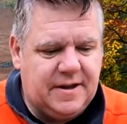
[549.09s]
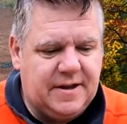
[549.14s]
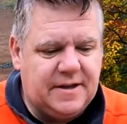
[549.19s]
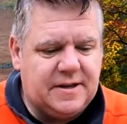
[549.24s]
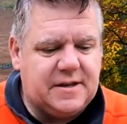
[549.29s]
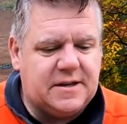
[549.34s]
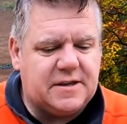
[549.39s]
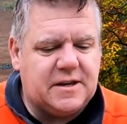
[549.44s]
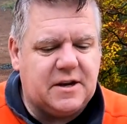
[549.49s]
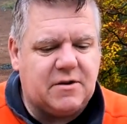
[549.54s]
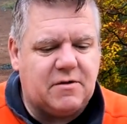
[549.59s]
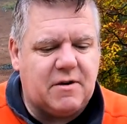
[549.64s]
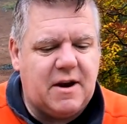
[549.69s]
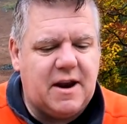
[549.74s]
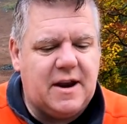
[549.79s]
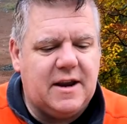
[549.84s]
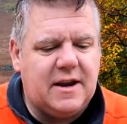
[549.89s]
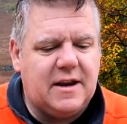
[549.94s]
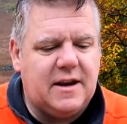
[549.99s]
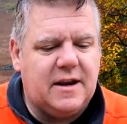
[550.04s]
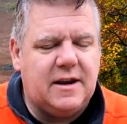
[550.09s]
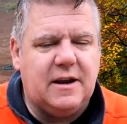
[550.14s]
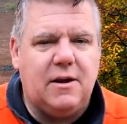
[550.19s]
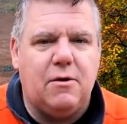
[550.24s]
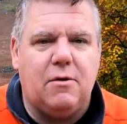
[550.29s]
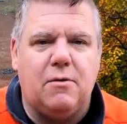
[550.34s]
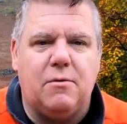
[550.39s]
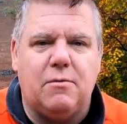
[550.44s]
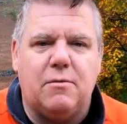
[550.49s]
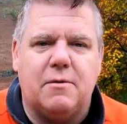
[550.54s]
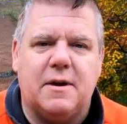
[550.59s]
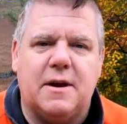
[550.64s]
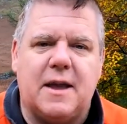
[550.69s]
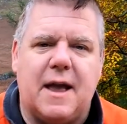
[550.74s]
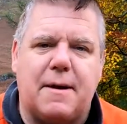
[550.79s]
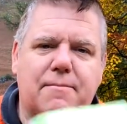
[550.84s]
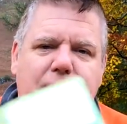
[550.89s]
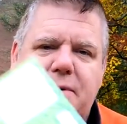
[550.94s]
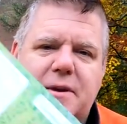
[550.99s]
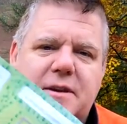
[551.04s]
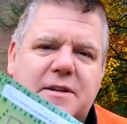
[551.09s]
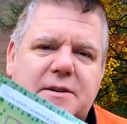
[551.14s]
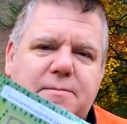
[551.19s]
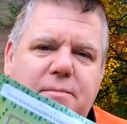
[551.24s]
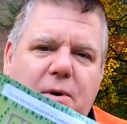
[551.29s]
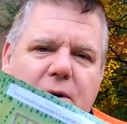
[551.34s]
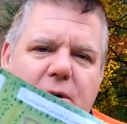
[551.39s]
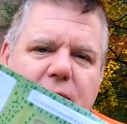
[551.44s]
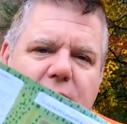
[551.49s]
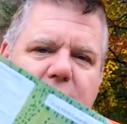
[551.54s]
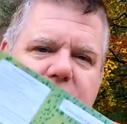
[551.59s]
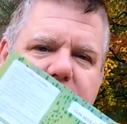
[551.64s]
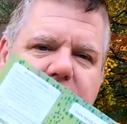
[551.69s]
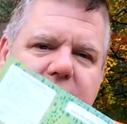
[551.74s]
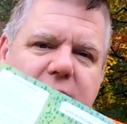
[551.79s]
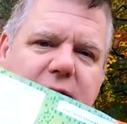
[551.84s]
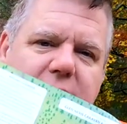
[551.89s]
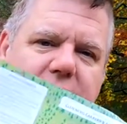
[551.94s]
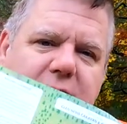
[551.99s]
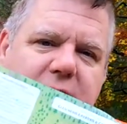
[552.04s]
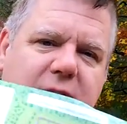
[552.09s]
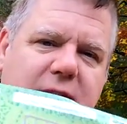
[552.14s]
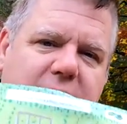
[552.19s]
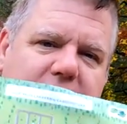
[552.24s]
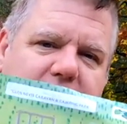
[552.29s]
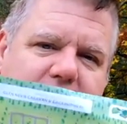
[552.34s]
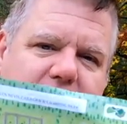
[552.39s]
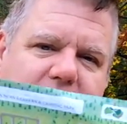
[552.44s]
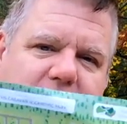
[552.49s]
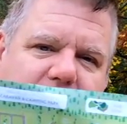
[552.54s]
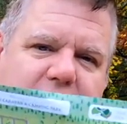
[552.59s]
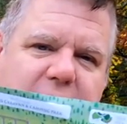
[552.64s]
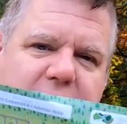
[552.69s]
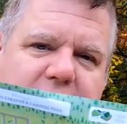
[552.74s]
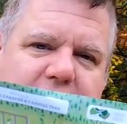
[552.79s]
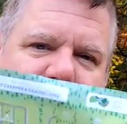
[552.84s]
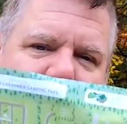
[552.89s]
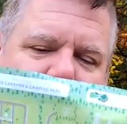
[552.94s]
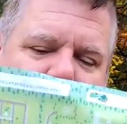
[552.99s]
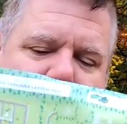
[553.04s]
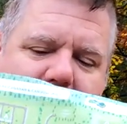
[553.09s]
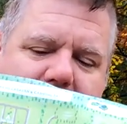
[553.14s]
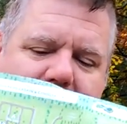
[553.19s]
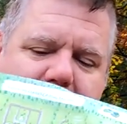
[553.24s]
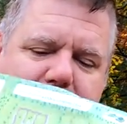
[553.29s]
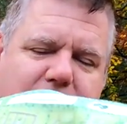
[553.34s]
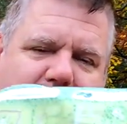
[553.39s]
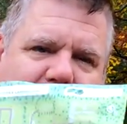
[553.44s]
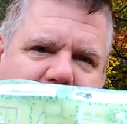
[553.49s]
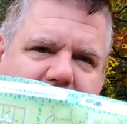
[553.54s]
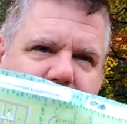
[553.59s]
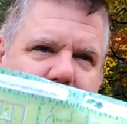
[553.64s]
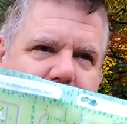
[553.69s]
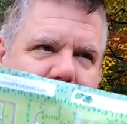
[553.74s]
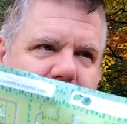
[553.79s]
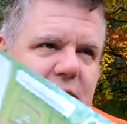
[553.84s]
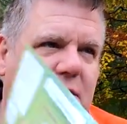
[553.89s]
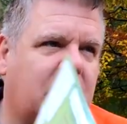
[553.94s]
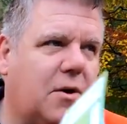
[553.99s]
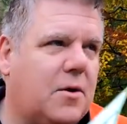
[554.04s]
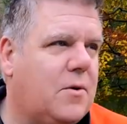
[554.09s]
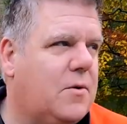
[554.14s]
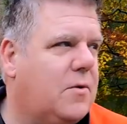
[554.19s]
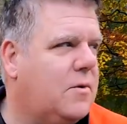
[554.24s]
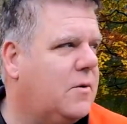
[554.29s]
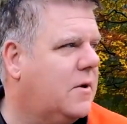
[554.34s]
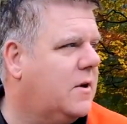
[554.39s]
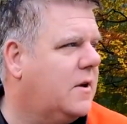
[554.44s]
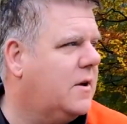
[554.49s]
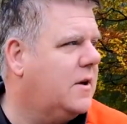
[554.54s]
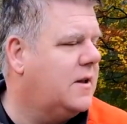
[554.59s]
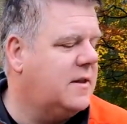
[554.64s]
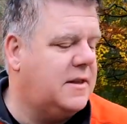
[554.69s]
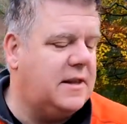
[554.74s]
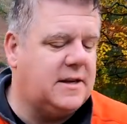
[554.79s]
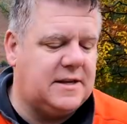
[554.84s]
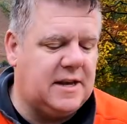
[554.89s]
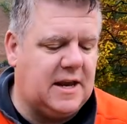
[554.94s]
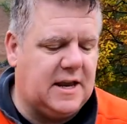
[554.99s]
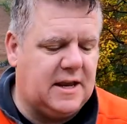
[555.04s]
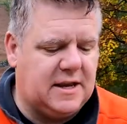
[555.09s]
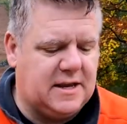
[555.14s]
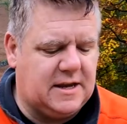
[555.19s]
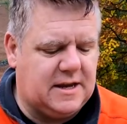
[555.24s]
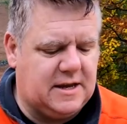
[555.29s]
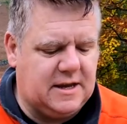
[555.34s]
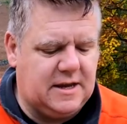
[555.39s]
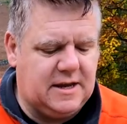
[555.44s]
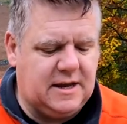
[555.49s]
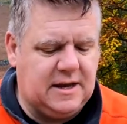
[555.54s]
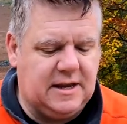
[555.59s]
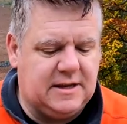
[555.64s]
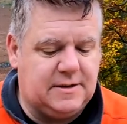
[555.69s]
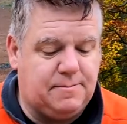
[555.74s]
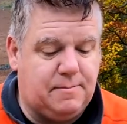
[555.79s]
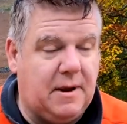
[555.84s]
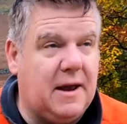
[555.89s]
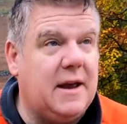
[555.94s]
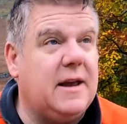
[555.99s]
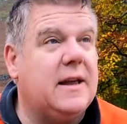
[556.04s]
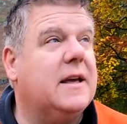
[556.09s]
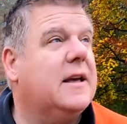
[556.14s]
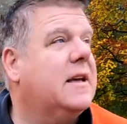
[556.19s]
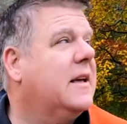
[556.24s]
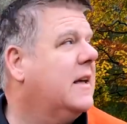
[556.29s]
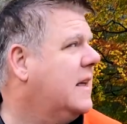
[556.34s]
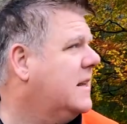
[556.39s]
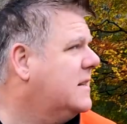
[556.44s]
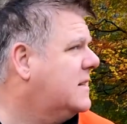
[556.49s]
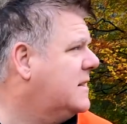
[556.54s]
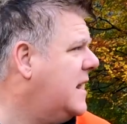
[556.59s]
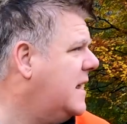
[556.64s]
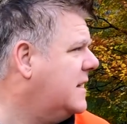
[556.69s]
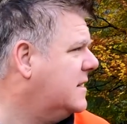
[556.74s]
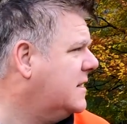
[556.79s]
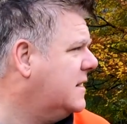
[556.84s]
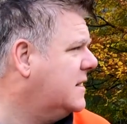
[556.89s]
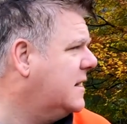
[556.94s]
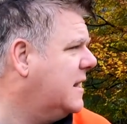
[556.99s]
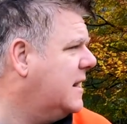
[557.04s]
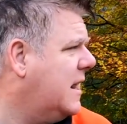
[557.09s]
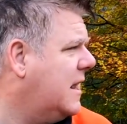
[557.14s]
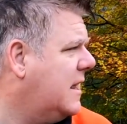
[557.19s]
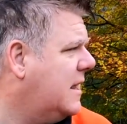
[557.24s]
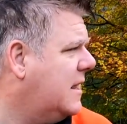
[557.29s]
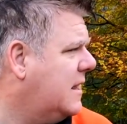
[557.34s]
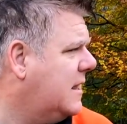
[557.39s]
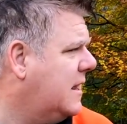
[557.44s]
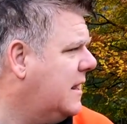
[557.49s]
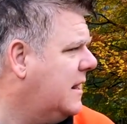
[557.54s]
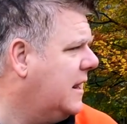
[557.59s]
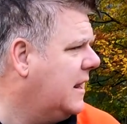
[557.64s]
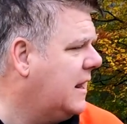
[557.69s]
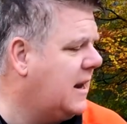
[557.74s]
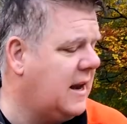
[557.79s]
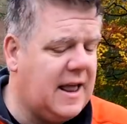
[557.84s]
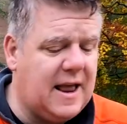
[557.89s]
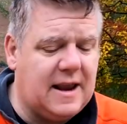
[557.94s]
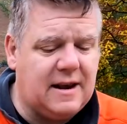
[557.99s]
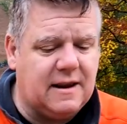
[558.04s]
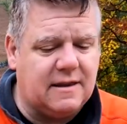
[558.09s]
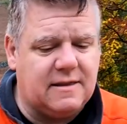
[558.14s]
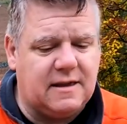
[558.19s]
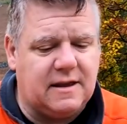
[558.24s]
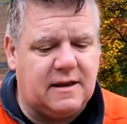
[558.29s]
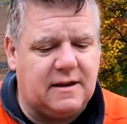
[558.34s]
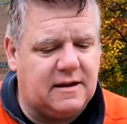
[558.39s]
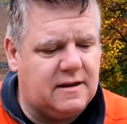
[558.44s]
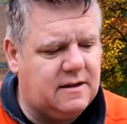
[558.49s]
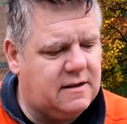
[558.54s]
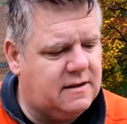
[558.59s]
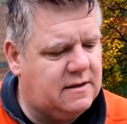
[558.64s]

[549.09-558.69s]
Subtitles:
This is a great little camping spot. They give you a map to tell you where to go. It's big, it's nestled in a glen, I think.